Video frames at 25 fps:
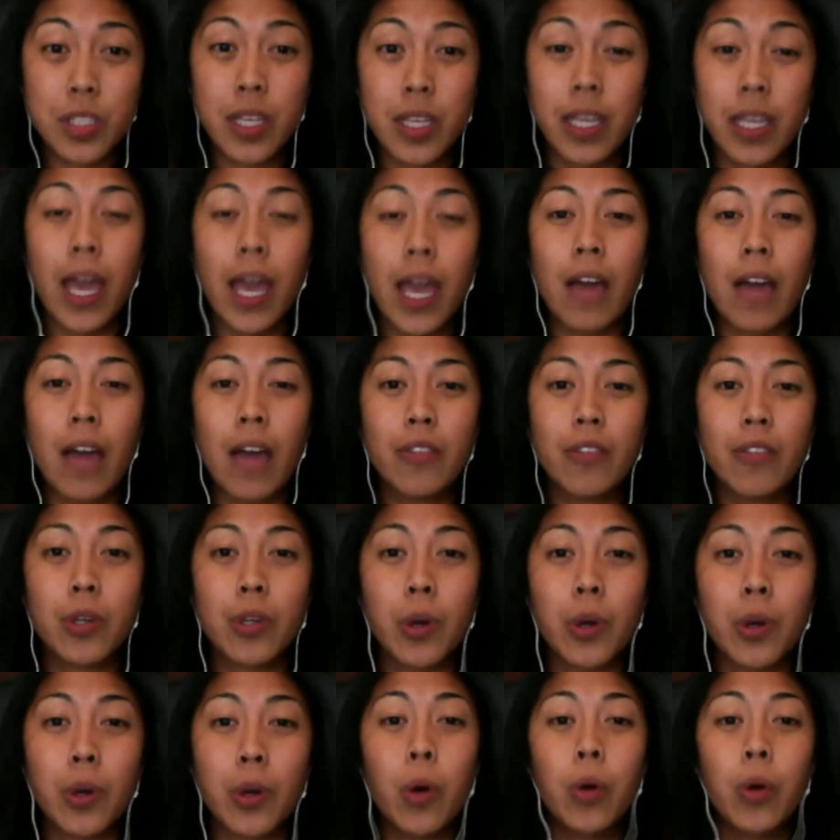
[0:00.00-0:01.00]
Like, have your
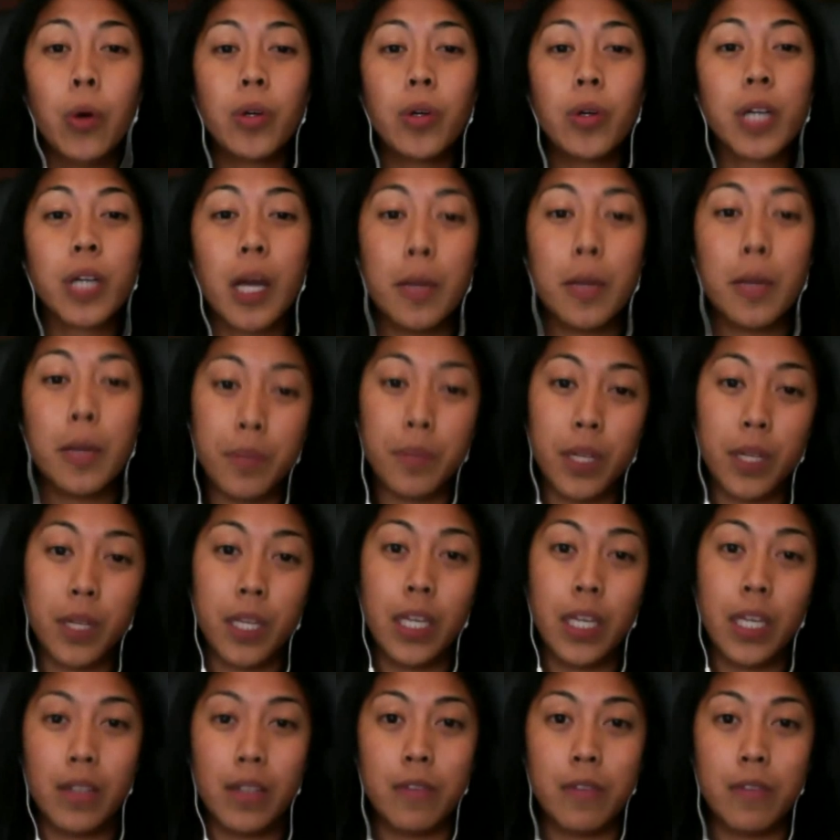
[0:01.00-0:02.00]
whole
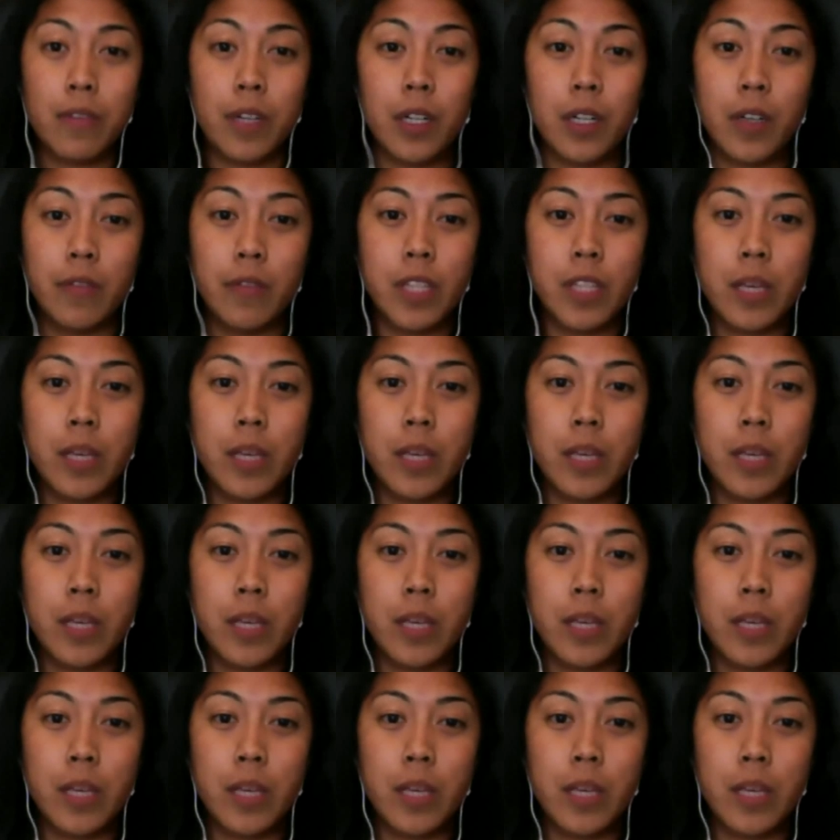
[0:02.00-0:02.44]
company involved.